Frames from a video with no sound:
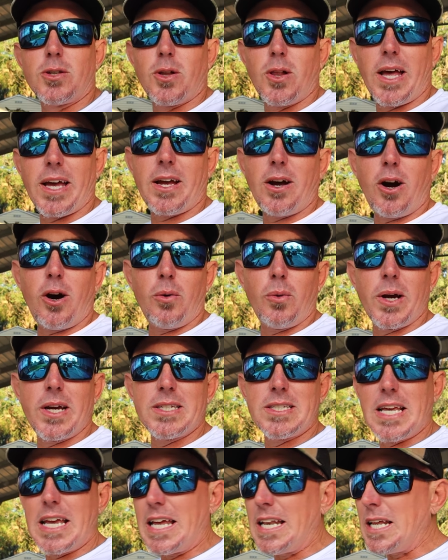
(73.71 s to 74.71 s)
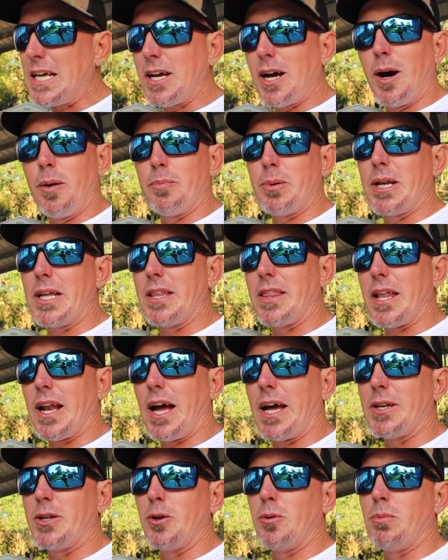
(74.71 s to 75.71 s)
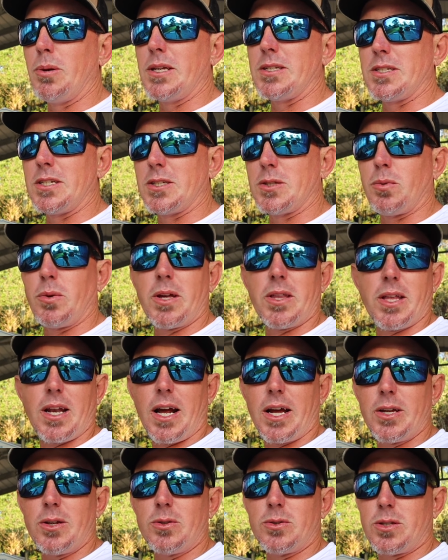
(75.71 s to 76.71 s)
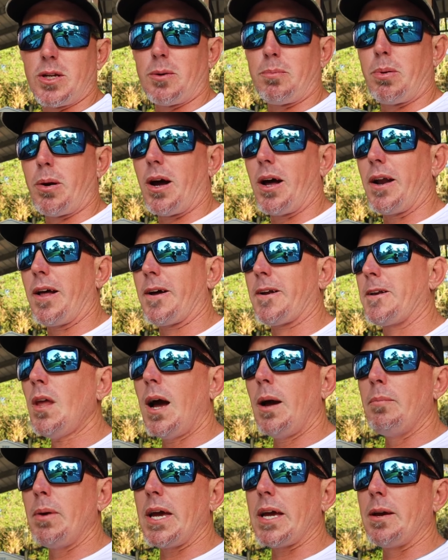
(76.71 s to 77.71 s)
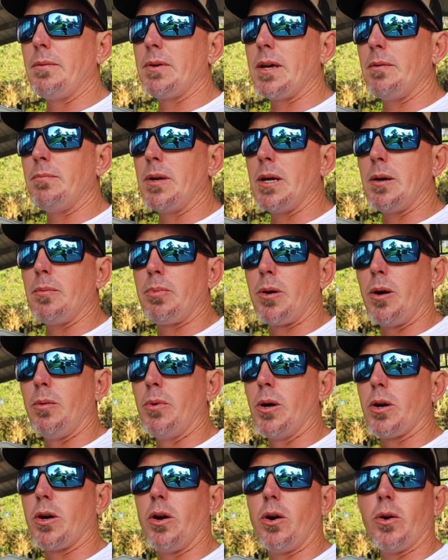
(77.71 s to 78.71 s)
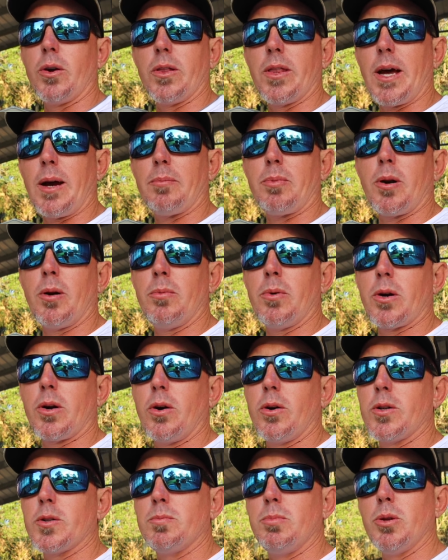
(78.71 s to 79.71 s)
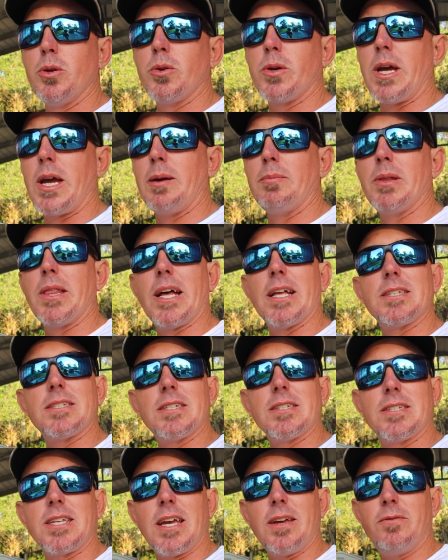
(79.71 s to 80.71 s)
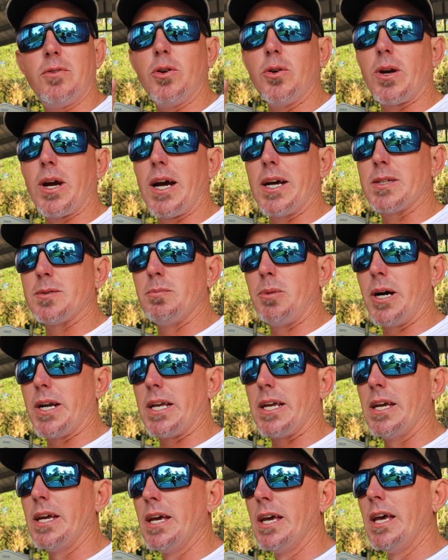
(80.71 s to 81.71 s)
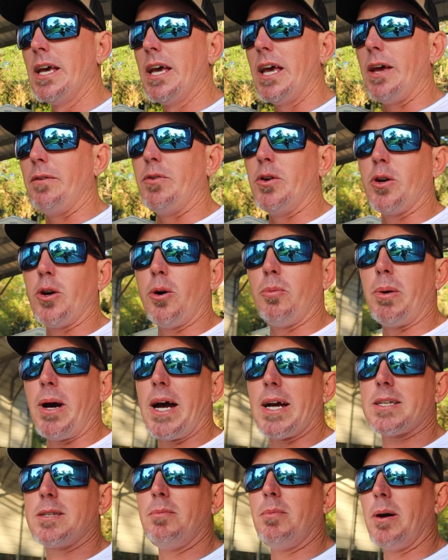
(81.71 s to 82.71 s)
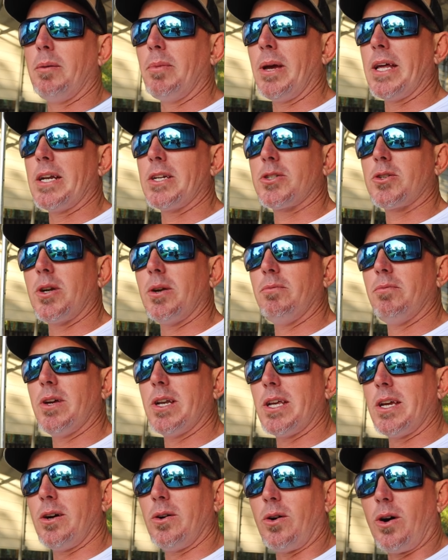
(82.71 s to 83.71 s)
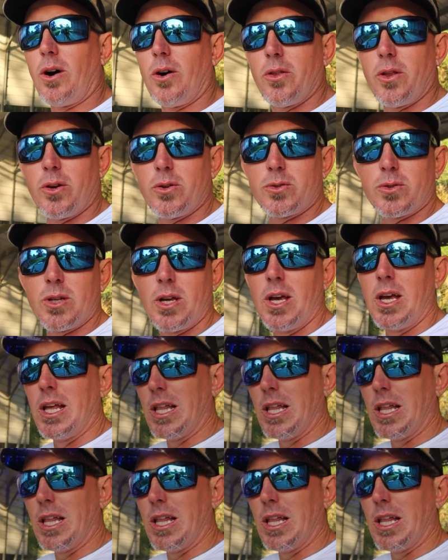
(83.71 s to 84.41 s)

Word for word: So like always, any company that I do business with and I use their product, I make them give me a promo code, and that promo code is Blue Gabe, and that's to save you guys money. If you go back to my management video, all those